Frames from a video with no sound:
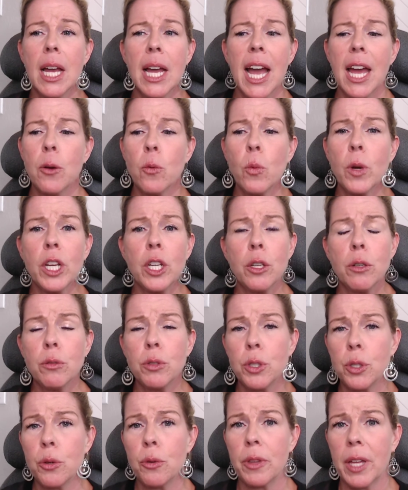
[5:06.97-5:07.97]
And when
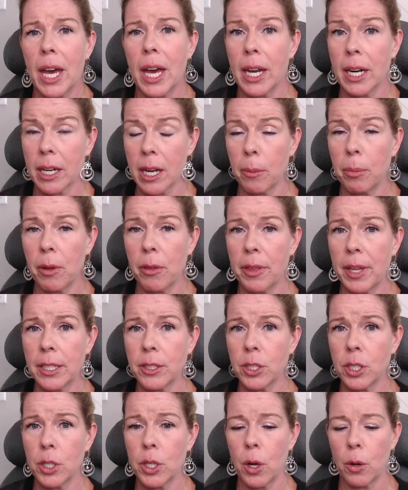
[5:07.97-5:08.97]
you do that, a couple
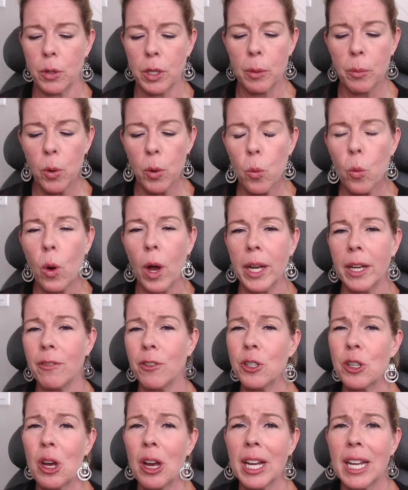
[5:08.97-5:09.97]
things to note. Number one, if
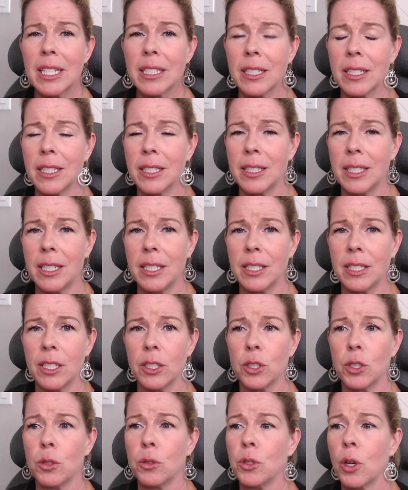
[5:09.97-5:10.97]
your dog has a disease
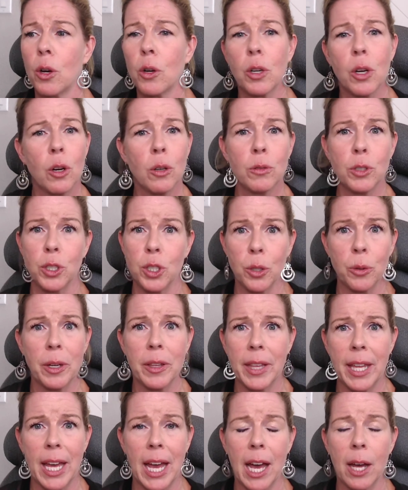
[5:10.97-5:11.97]
issue, don't go
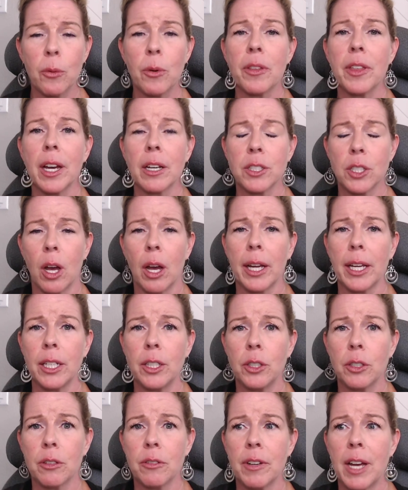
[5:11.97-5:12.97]
doing that without talking
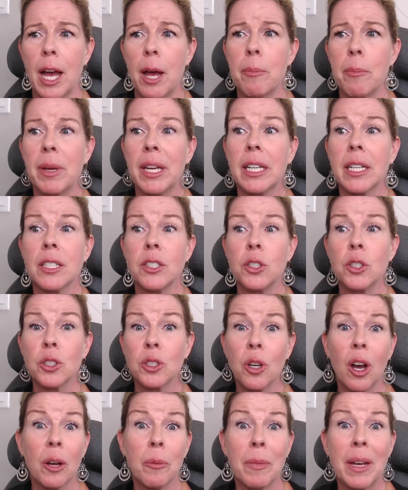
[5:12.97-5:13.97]
to your vet, because your
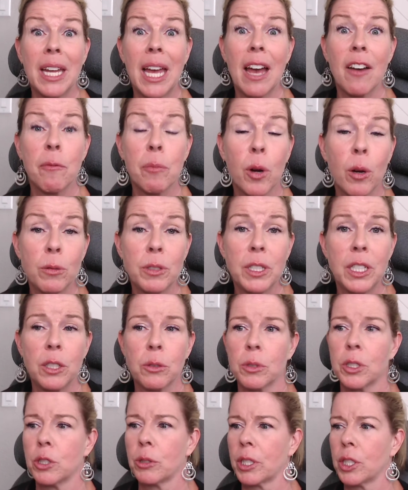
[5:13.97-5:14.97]
dog may have protein
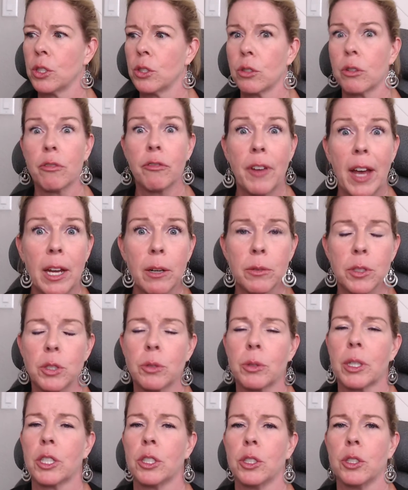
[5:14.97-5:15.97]
restrictions or fat
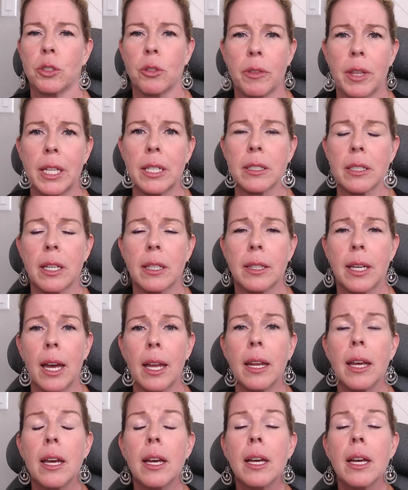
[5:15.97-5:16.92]
restrictions or things like that.